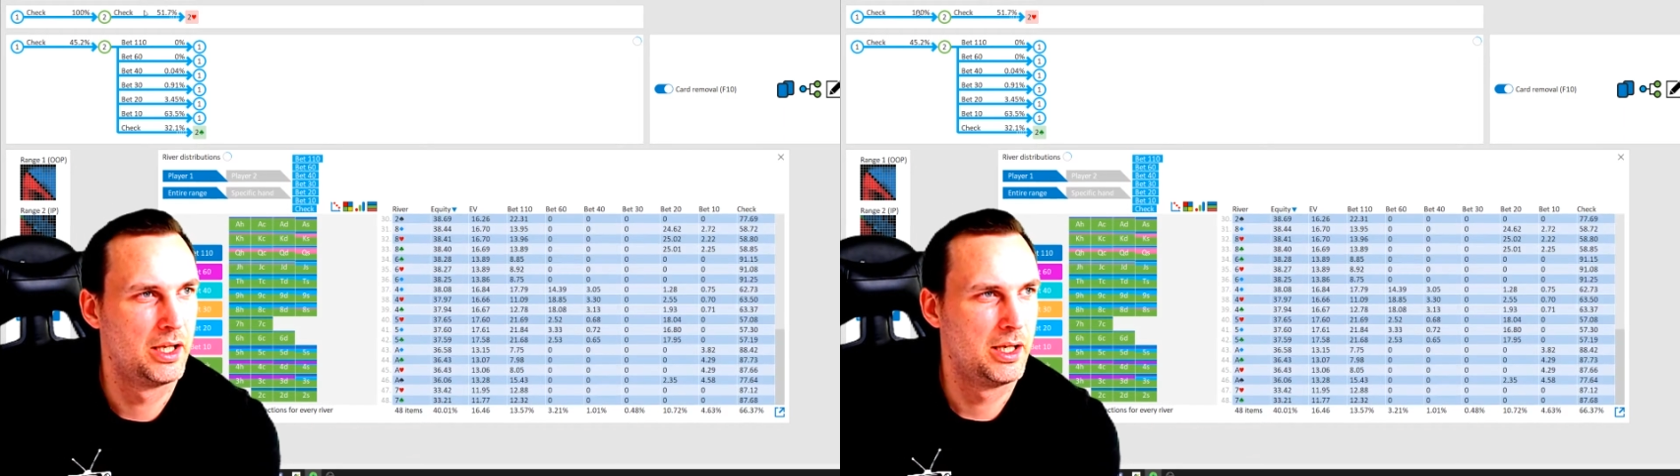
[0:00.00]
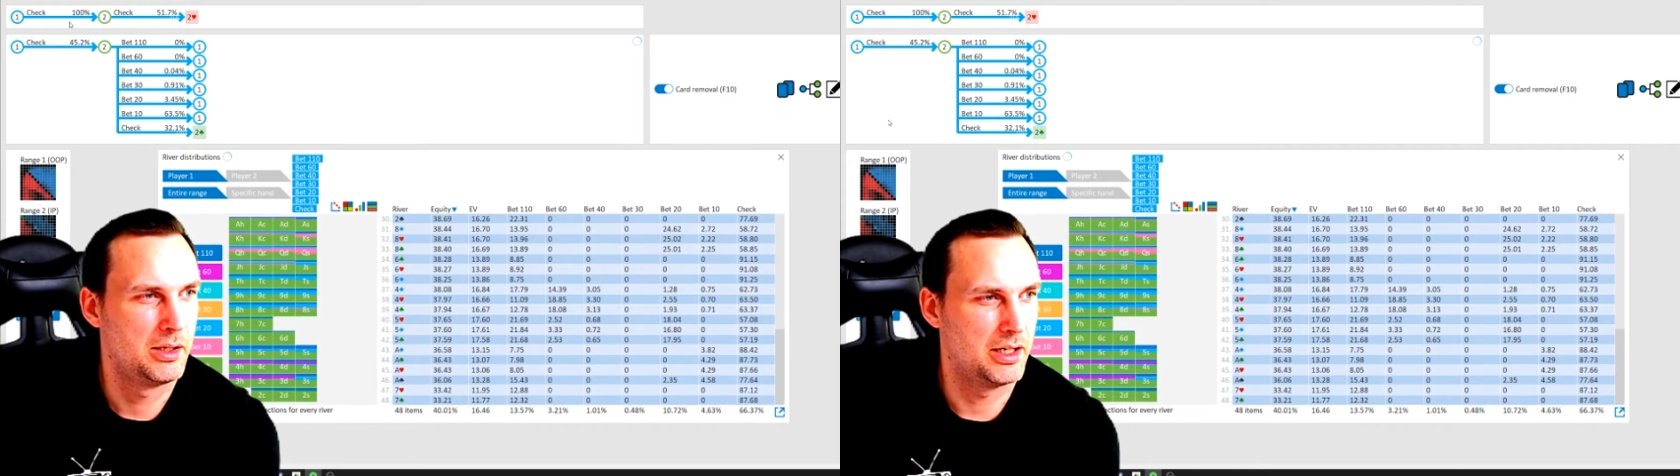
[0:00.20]

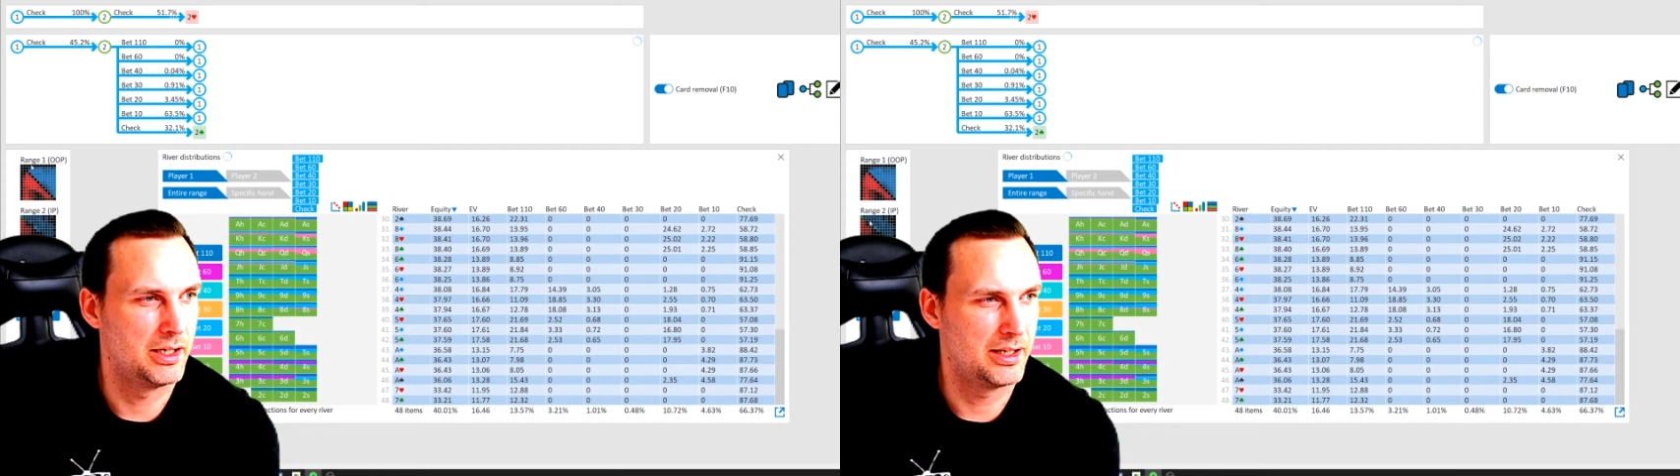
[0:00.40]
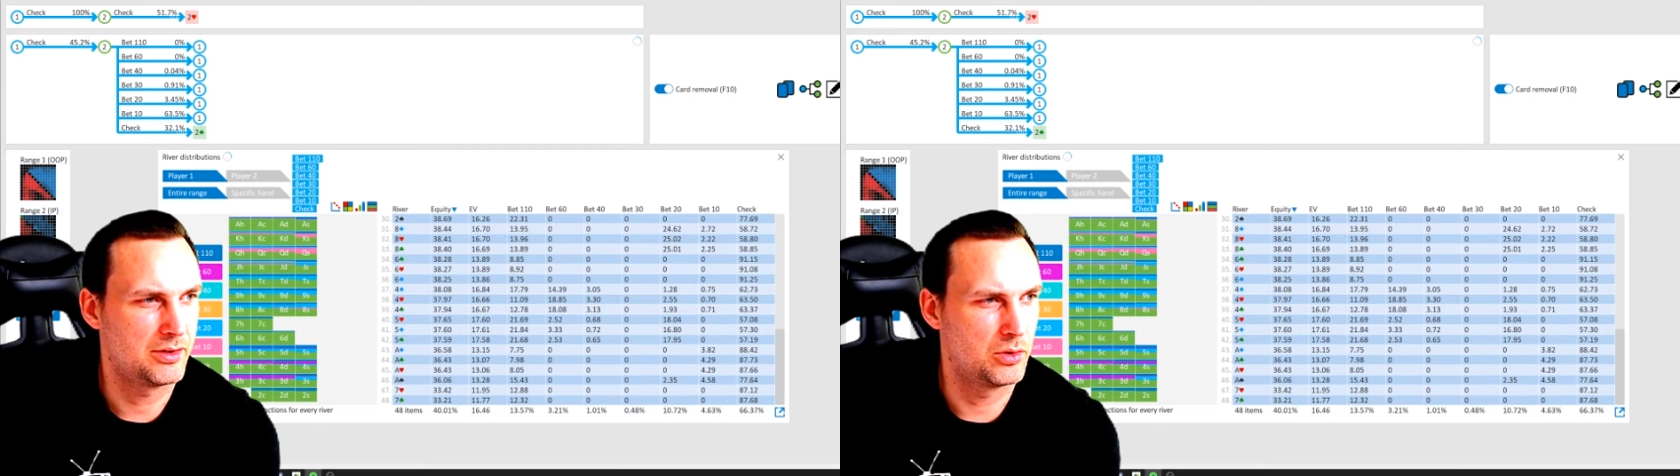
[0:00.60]

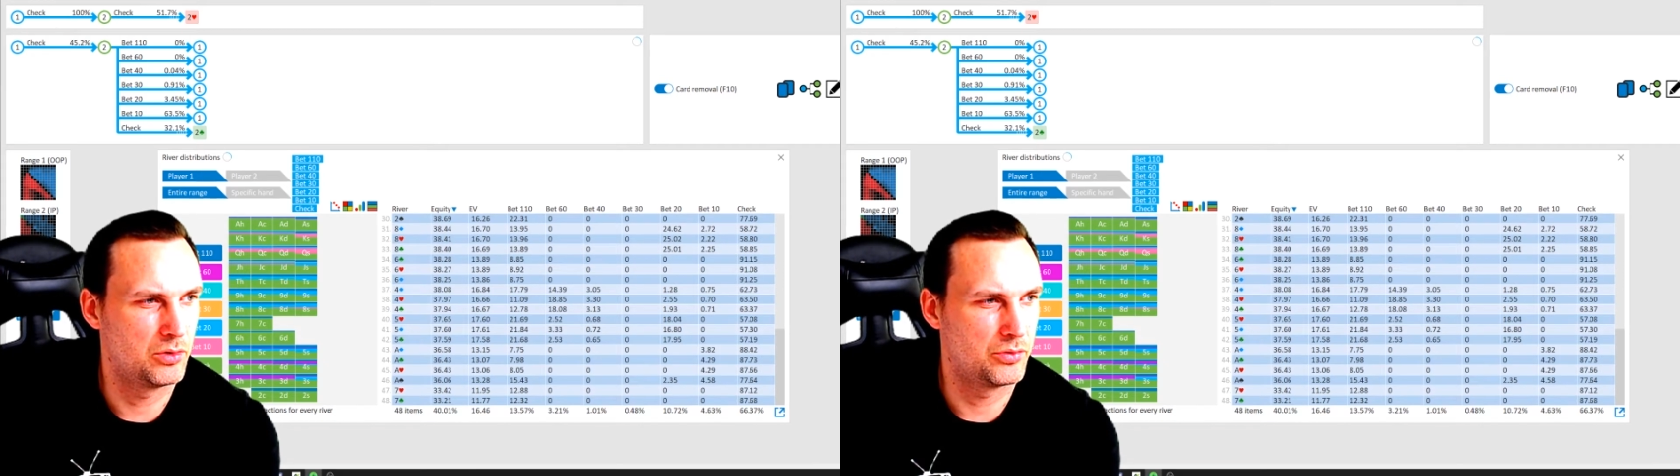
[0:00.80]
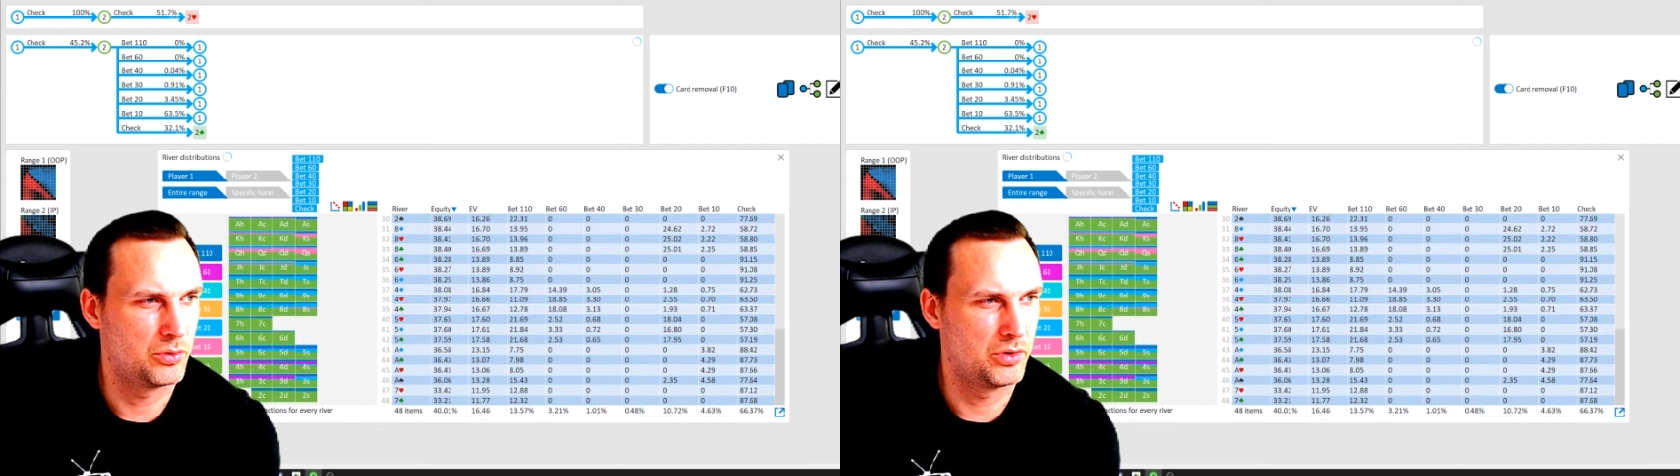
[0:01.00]
Let's go
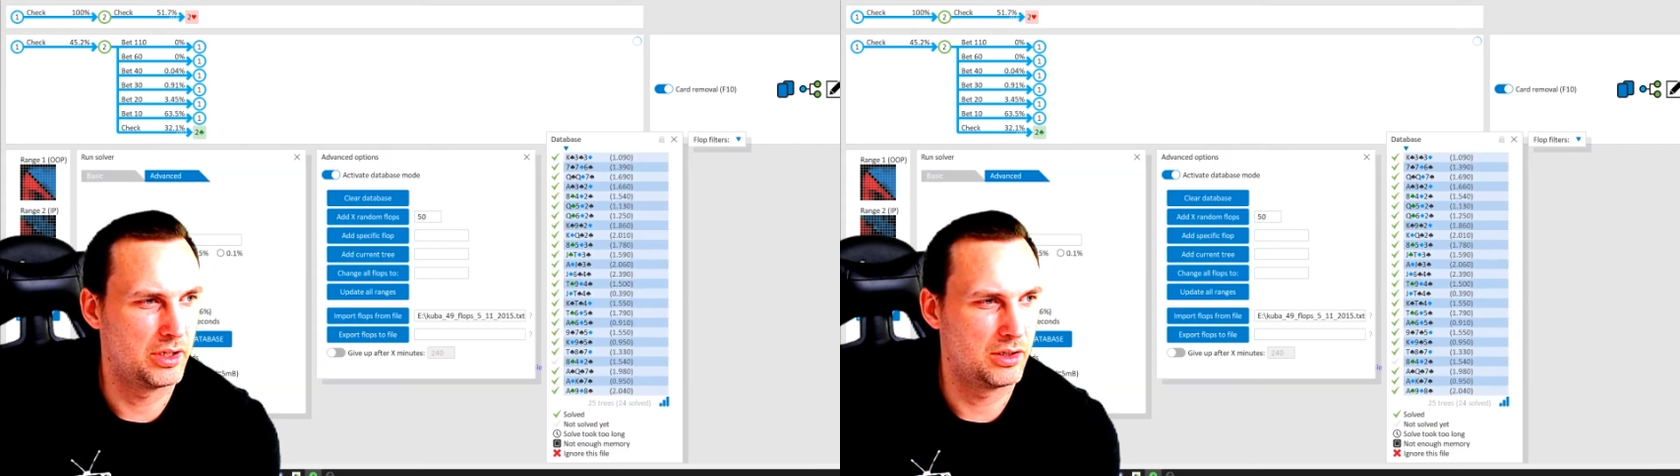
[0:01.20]
through the